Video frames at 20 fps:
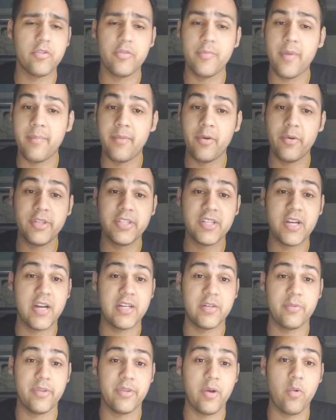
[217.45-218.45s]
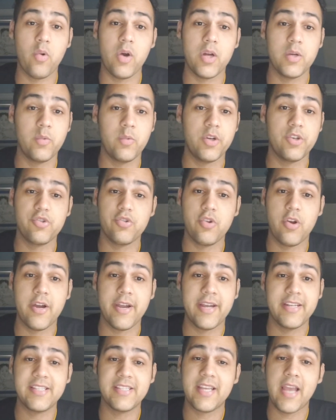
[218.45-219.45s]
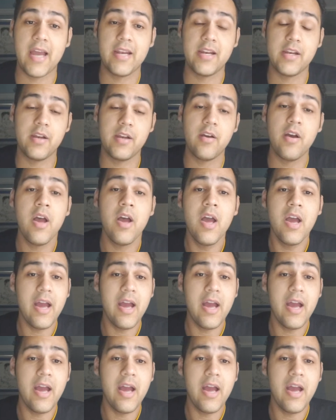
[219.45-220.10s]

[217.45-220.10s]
Remember, we started with a 1-1 draw against Canada,